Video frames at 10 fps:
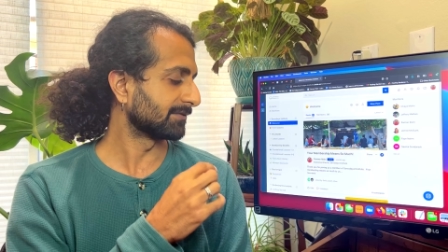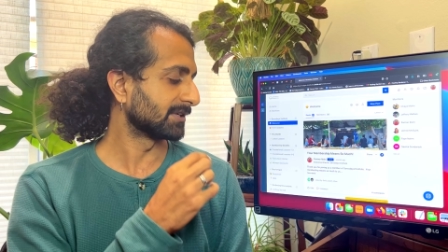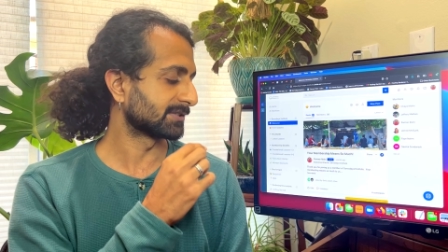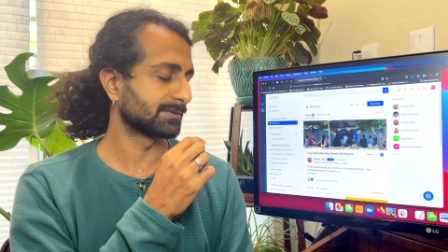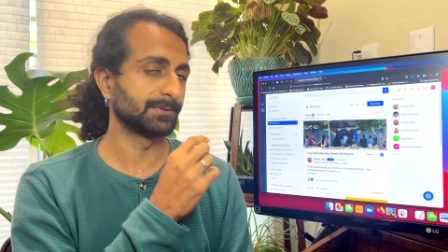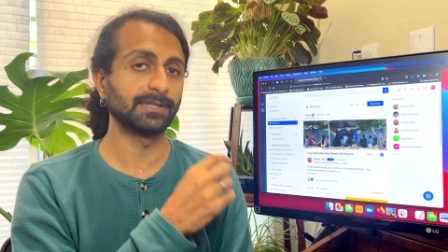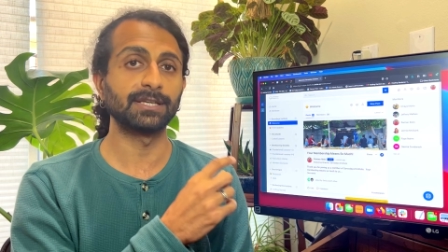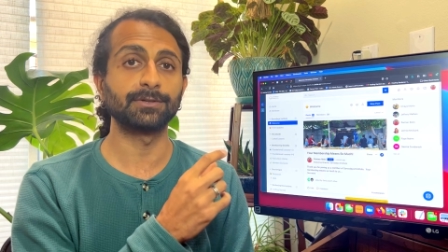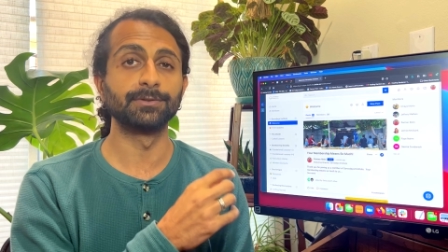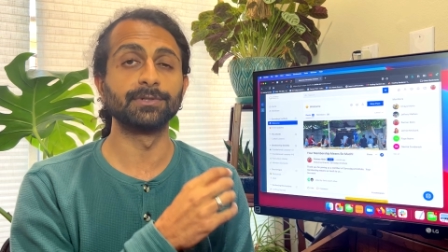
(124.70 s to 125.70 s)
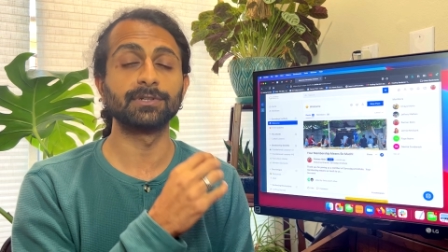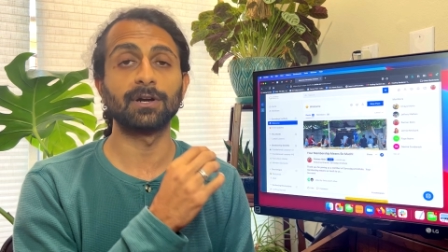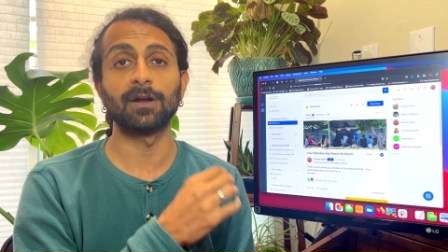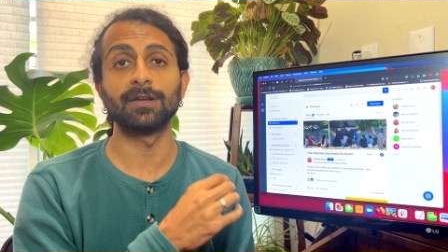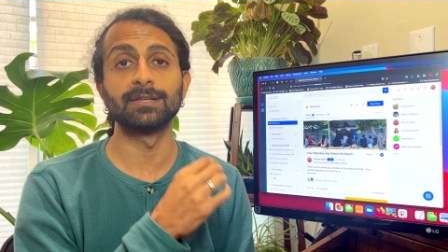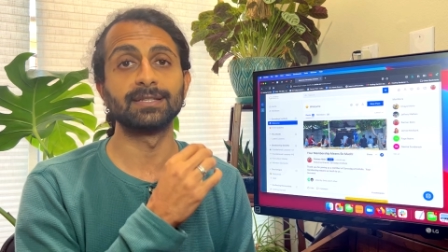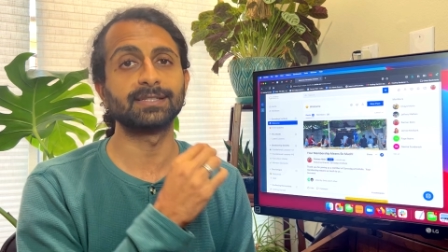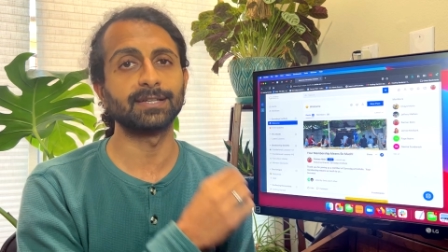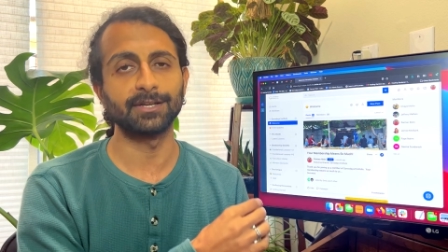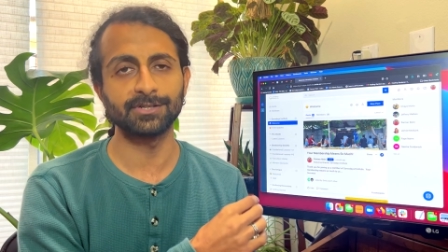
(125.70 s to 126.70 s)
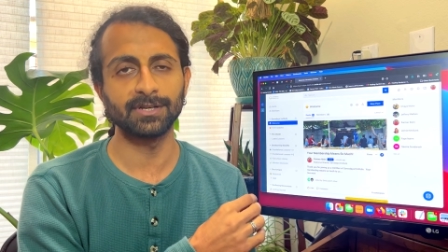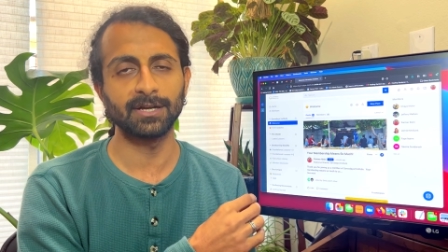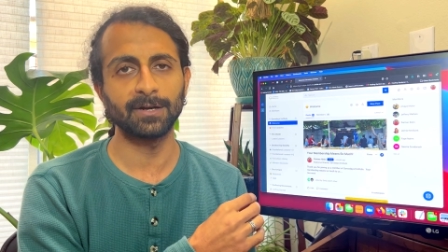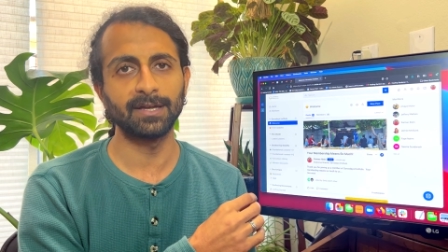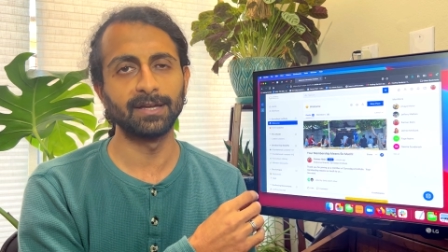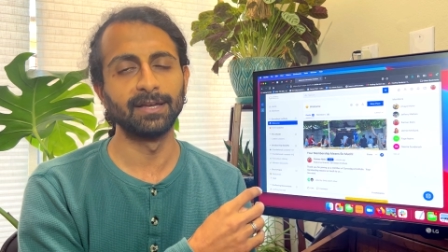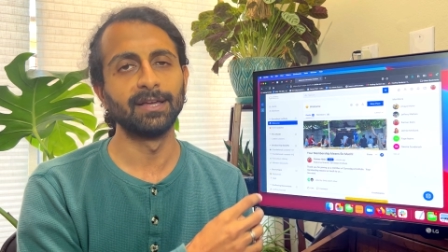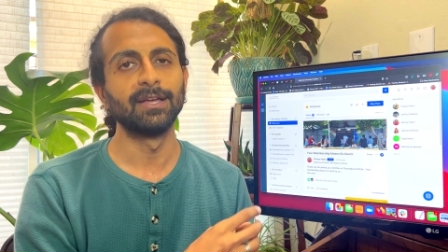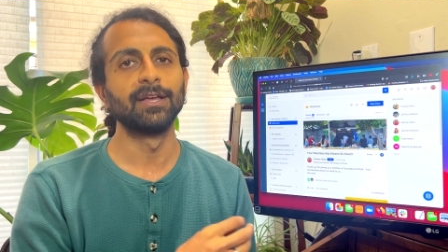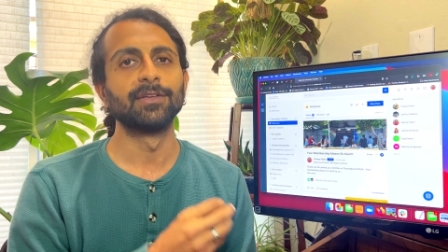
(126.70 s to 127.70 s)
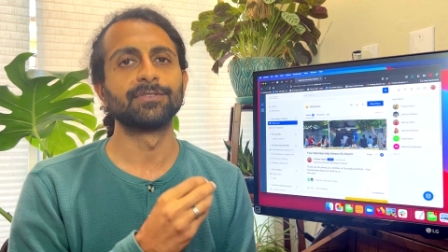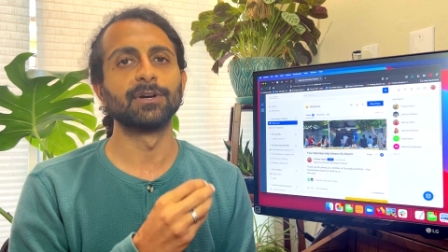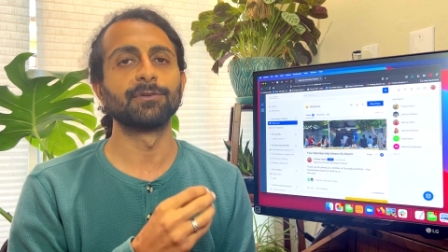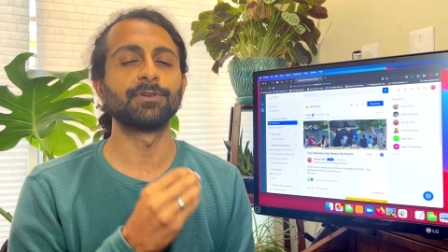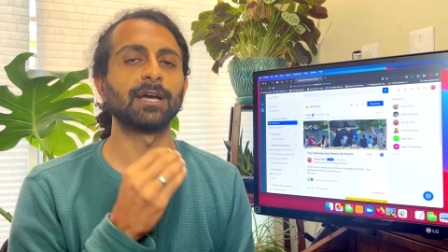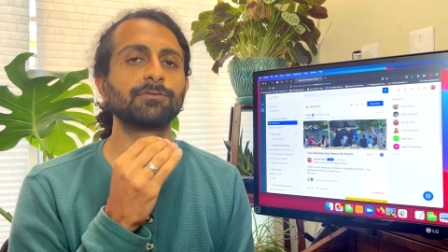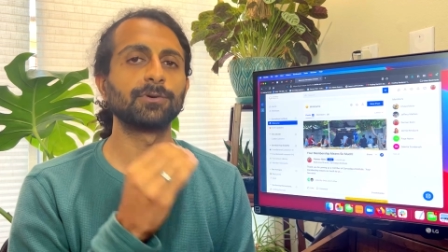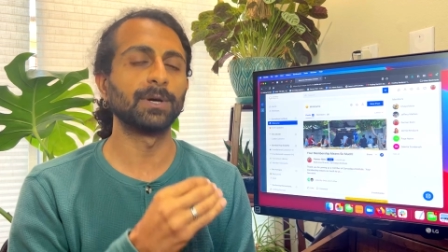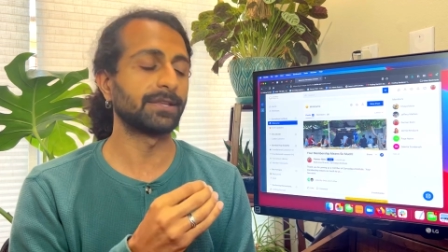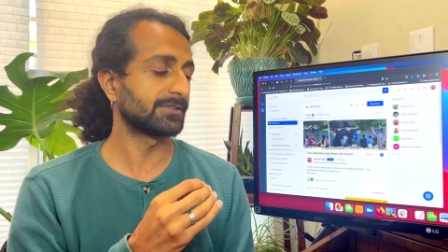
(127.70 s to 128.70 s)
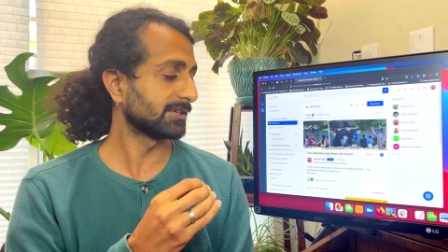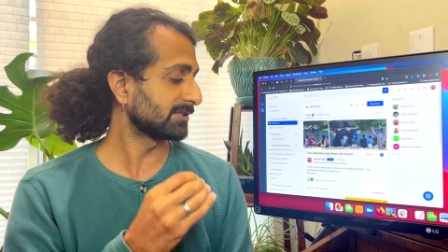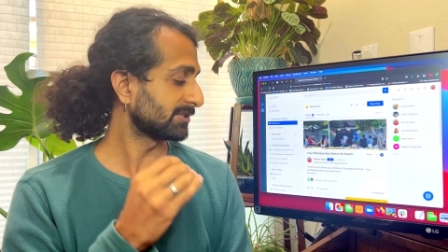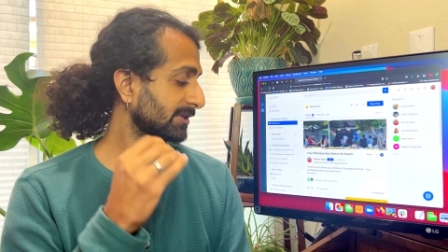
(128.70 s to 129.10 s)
this really cool garden discussion area. So if you have questions, you